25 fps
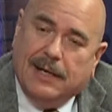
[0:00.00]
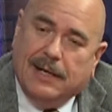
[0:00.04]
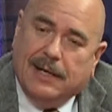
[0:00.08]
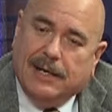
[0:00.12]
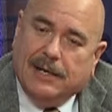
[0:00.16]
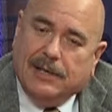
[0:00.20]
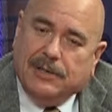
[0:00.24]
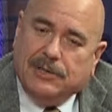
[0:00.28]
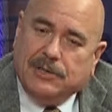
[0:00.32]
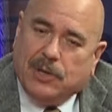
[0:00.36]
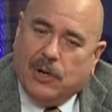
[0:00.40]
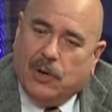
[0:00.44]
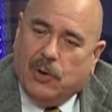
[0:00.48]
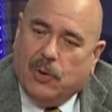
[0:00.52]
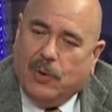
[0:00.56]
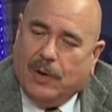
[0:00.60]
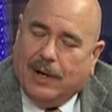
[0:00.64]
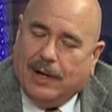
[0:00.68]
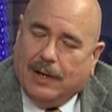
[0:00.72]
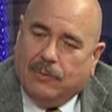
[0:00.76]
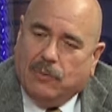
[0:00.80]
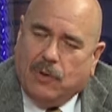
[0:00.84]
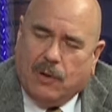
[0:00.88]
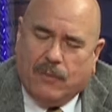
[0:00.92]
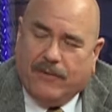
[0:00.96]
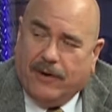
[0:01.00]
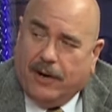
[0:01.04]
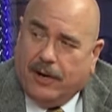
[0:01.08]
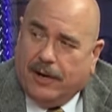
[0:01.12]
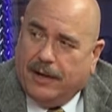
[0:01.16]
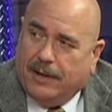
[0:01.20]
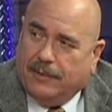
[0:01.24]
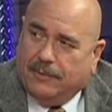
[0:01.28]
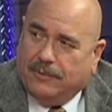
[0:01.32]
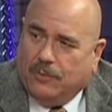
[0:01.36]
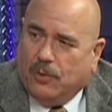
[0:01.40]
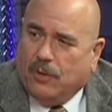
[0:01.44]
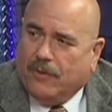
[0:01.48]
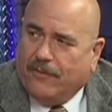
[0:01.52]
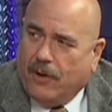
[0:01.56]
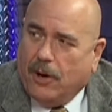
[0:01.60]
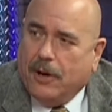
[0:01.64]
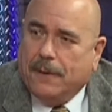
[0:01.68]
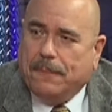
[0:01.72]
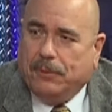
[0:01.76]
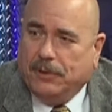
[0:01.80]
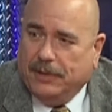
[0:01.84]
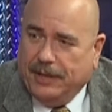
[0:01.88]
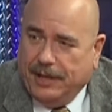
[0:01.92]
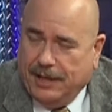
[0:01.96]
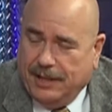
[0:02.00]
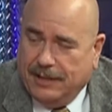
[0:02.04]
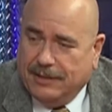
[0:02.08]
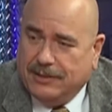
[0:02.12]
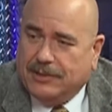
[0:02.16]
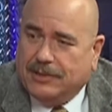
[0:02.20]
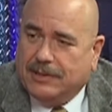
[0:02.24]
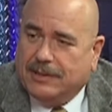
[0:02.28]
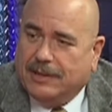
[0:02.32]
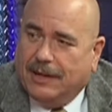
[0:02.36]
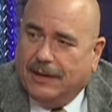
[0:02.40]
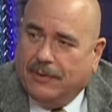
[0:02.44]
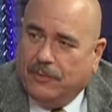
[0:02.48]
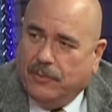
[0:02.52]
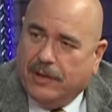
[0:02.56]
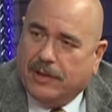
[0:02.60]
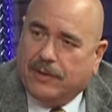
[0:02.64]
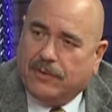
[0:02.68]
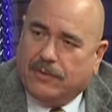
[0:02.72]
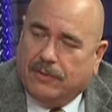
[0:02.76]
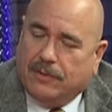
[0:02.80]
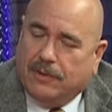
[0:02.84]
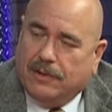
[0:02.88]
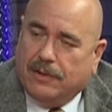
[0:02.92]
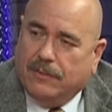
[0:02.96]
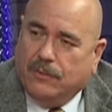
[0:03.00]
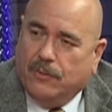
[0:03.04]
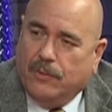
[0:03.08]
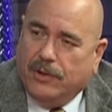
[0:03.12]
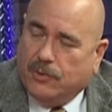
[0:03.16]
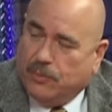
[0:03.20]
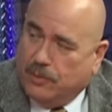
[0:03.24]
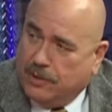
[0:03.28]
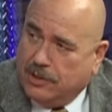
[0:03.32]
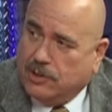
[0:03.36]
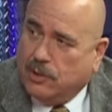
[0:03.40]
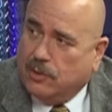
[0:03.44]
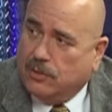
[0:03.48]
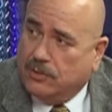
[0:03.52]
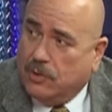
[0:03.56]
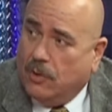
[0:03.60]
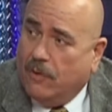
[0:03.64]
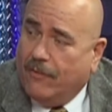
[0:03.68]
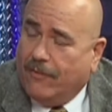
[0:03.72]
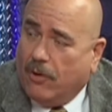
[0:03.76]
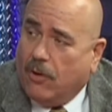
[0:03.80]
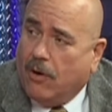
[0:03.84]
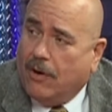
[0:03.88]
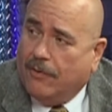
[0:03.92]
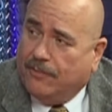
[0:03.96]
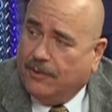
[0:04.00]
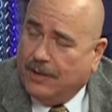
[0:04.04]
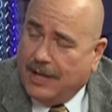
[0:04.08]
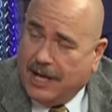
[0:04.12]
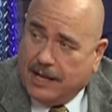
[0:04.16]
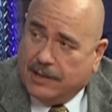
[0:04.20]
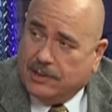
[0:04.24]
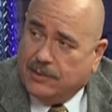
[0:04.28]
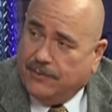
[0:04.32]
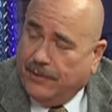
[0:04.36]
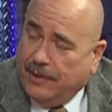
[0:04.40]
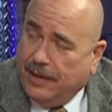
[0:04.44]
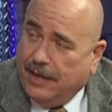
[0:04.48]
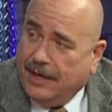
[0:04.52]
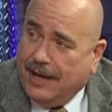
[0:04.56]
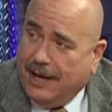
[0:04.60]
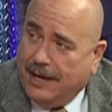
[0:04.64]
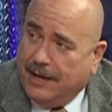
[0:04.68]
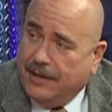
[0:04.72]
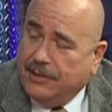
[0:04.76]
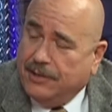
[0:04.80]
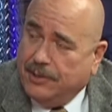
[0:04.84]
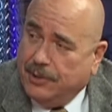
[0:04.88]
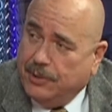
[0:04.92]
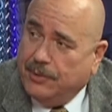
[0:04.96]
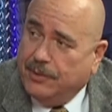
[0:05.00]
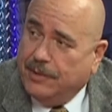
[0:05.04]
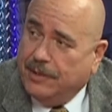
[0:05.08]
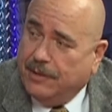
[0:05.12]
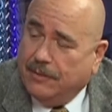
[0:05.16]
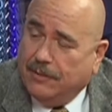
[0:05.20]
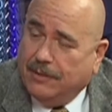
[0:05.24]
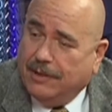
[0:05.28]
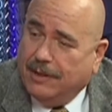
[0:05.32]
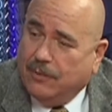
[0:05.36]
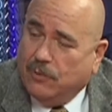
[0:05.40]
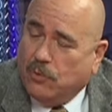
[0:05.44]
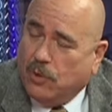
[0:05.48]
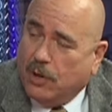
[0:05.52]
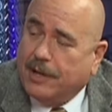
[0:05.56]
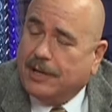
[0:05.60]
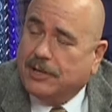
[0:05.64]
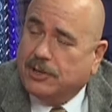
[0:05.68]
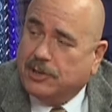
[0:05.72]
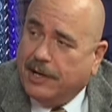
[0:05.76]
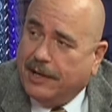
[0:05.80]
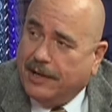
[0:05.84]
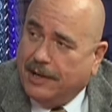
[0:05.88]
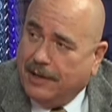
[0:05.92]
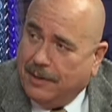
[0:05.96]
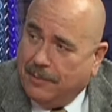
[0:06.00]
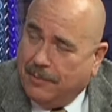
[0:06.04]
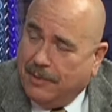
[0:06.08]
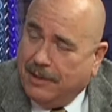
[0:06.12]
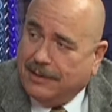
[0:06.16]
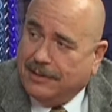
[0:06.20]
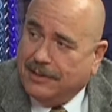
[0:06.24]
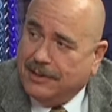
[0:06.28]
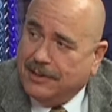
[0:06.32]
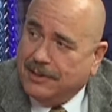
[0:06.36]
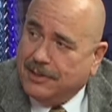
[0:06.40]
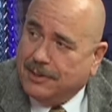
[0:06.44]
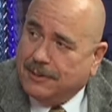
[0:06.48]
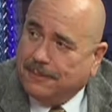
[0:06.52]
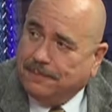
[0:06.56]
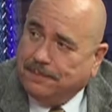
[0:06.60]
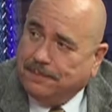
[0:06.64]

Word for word: So uh, we're very we're very pleased uh, with with Rizzo's overall philosophy and attitude, and uh, we're excited about this.